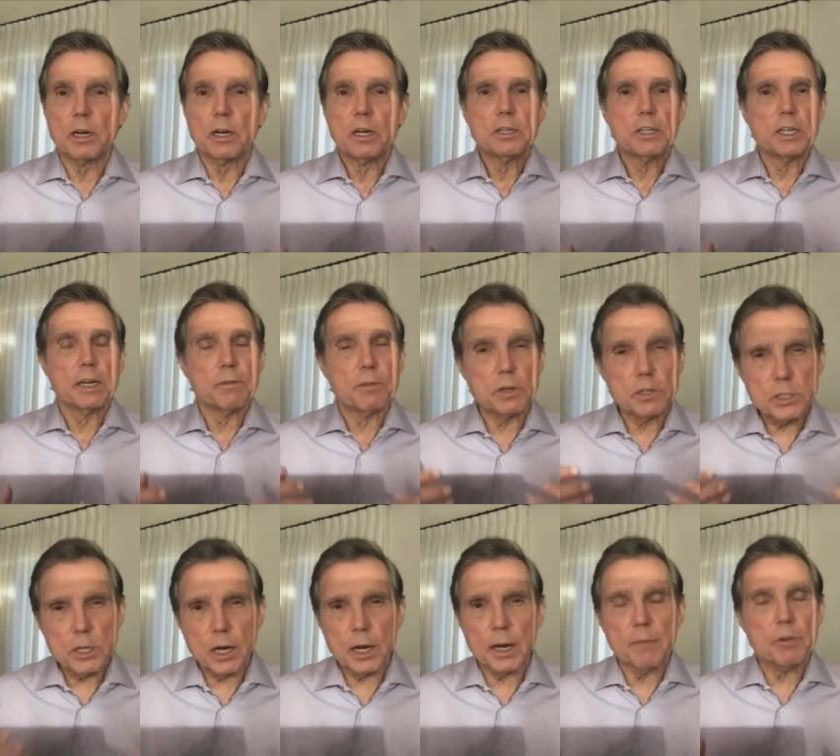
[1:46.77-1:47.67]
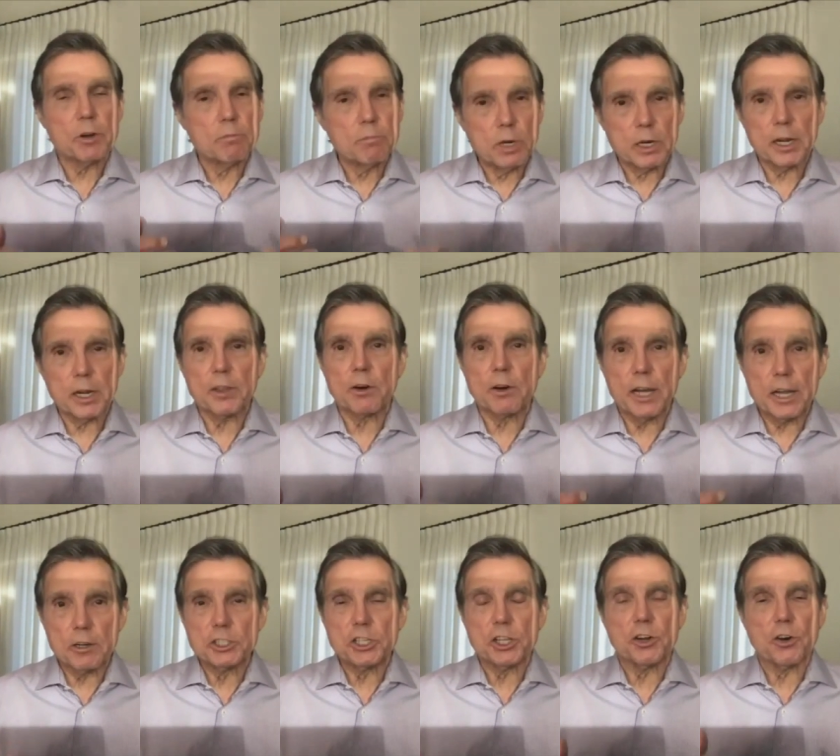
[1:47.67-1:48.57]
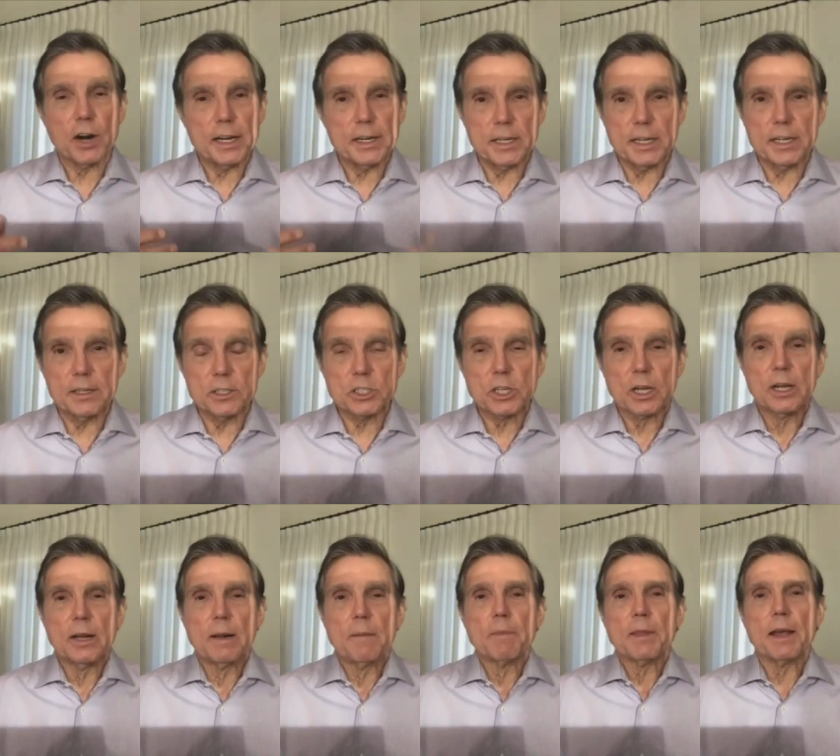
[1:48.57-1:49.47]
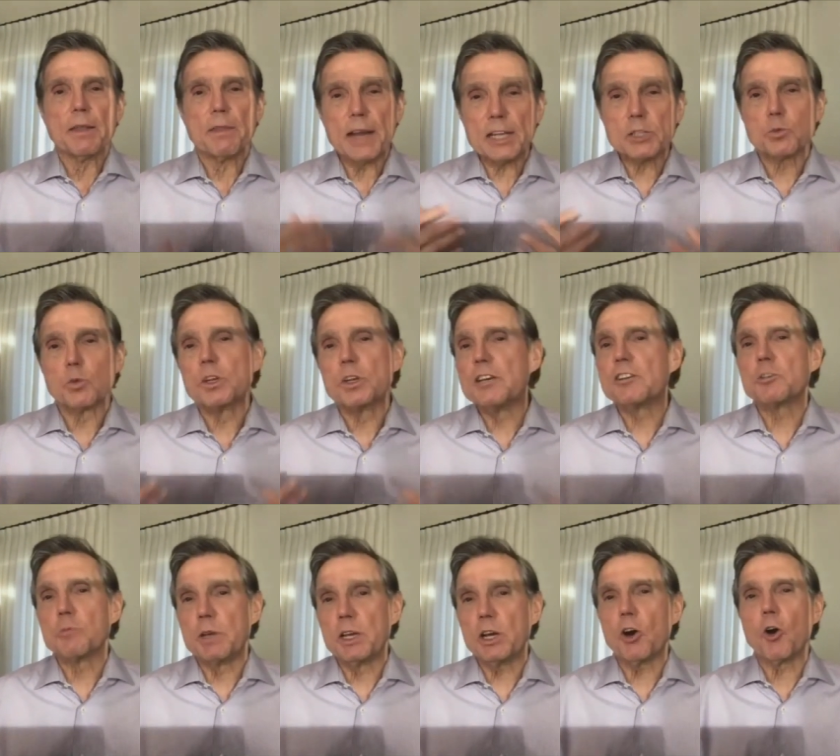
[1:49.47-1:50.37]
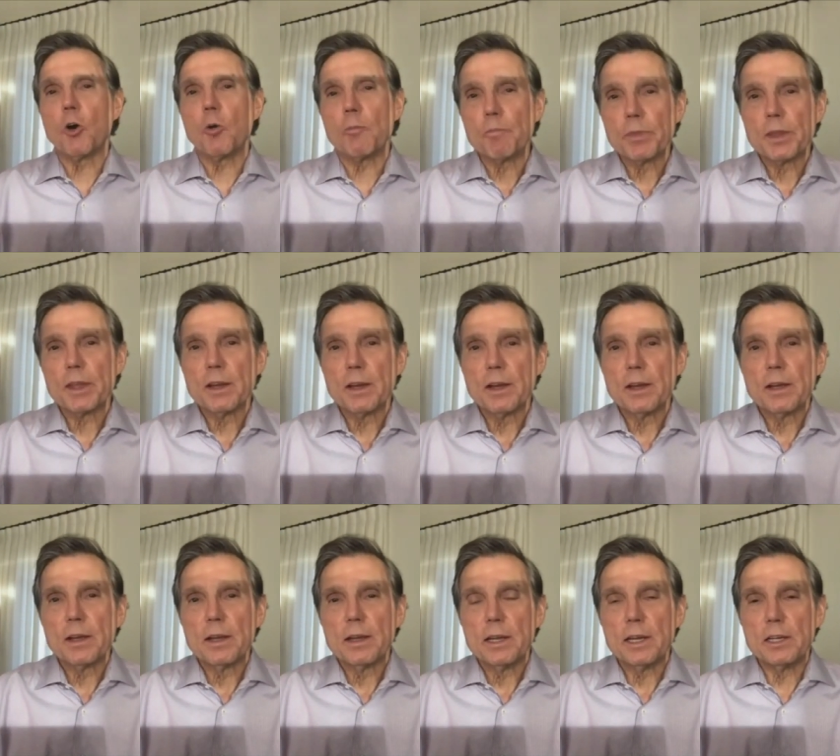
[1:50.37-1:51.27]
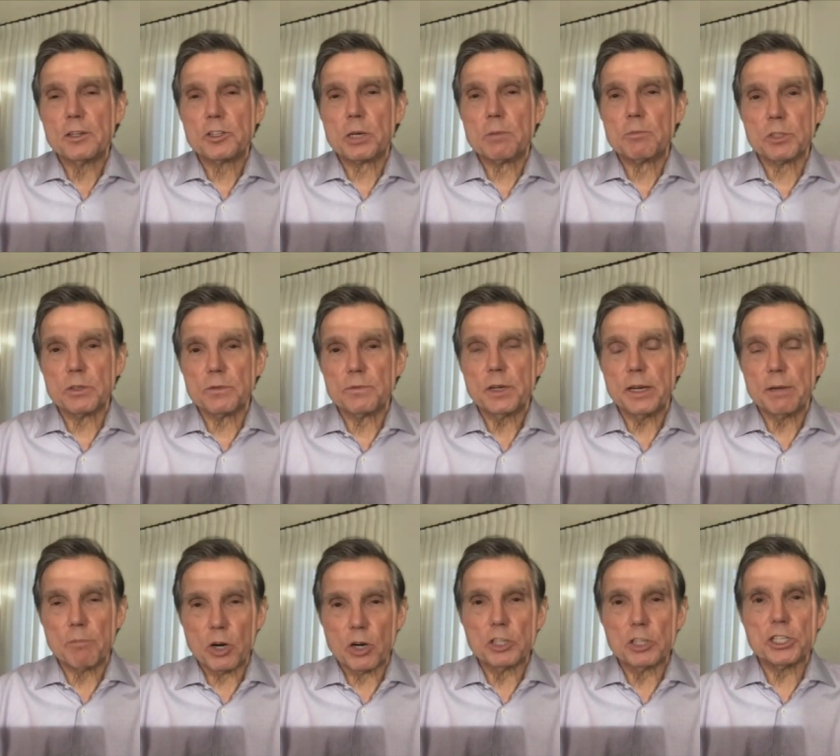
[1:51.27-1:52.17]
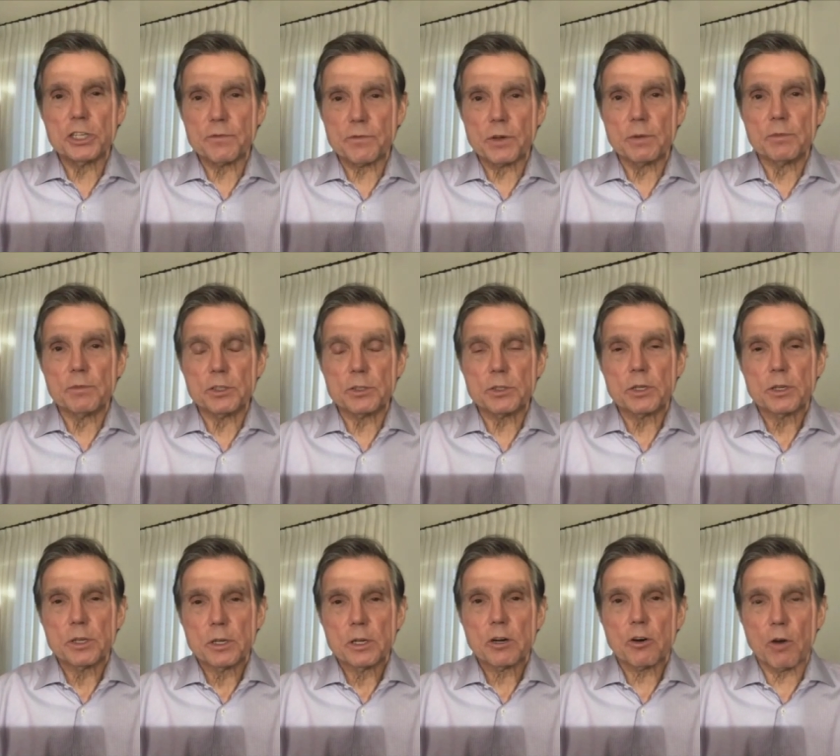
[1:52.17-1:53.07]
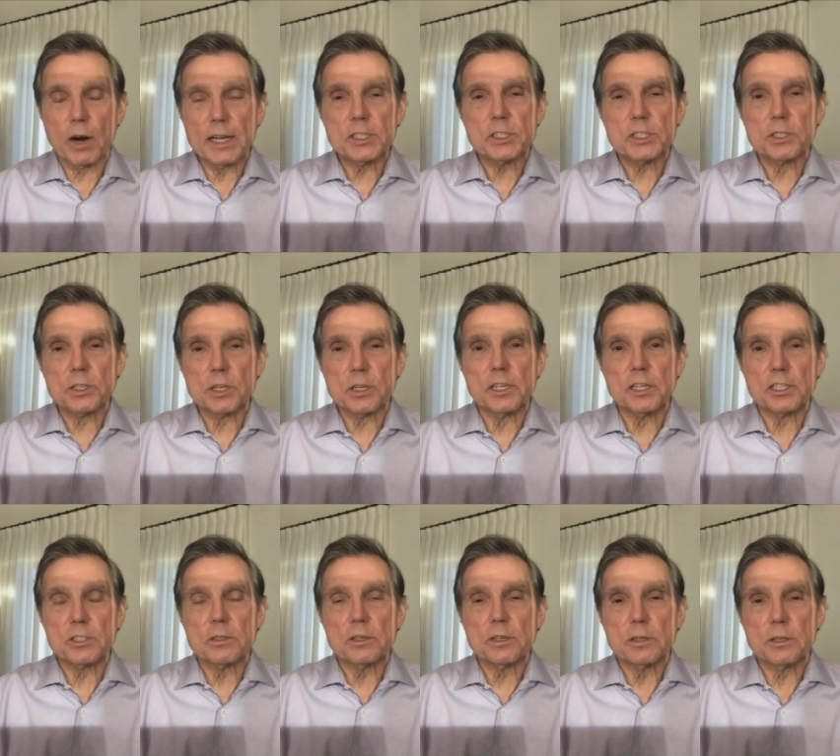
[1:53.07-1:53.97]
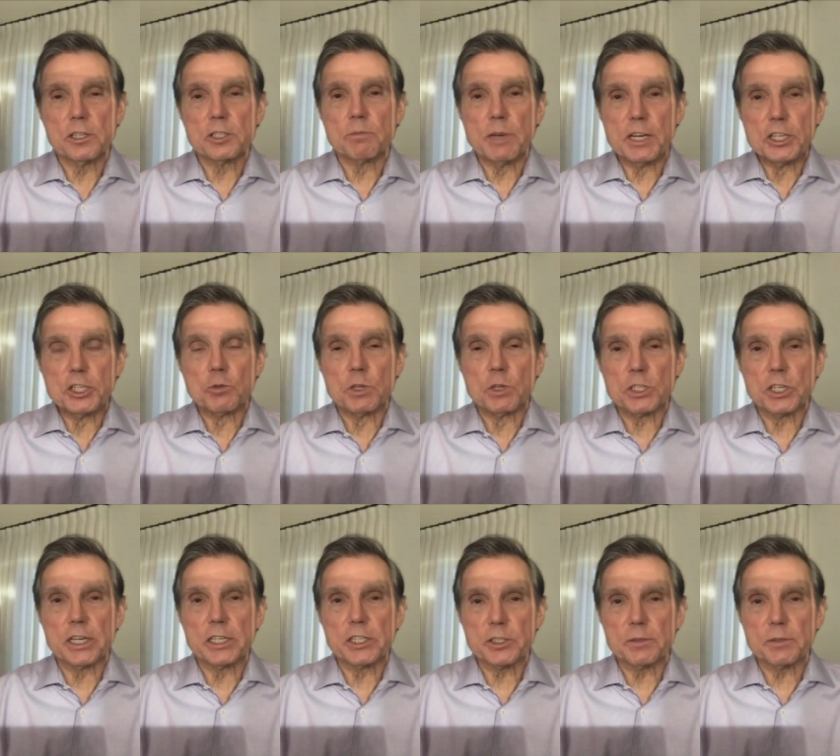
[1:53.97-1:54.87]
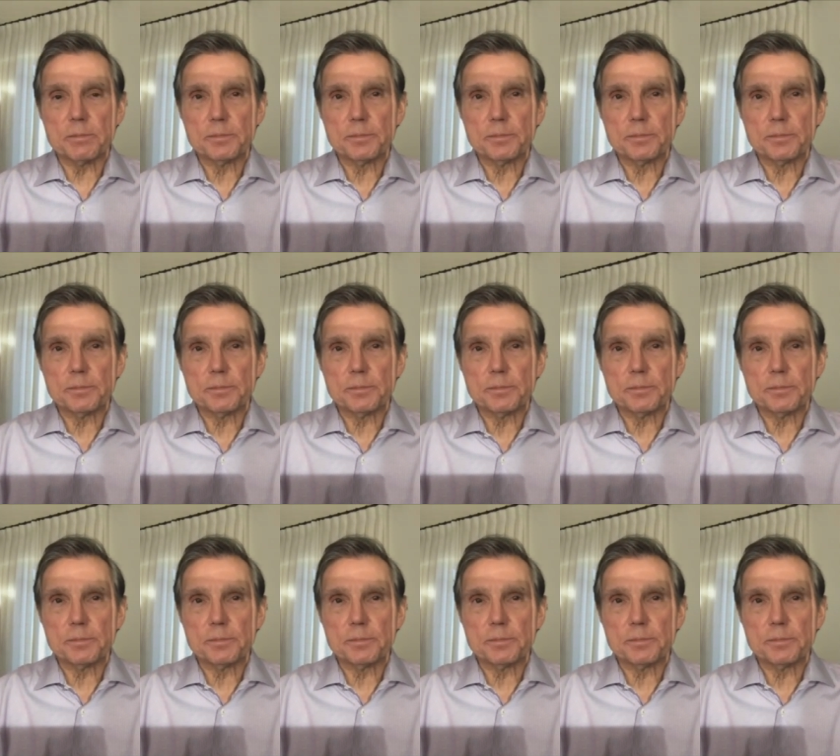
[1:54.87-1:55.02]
to give their time, their money, their energy, their ideas. And that's what gives me hope in terms of emerging from this crisis and this, this major recession.